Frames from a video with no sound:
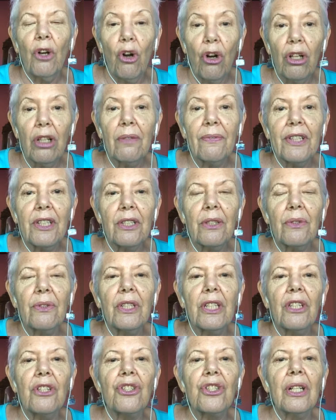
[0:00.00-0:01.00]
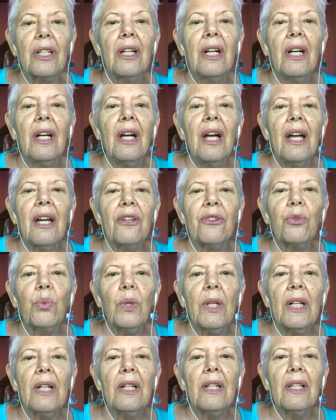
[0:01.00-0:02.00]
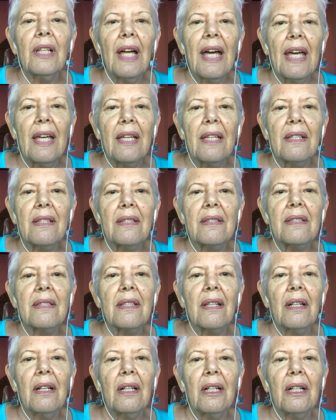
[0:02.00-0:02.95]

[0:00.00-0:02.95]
all of Indonesia, as well as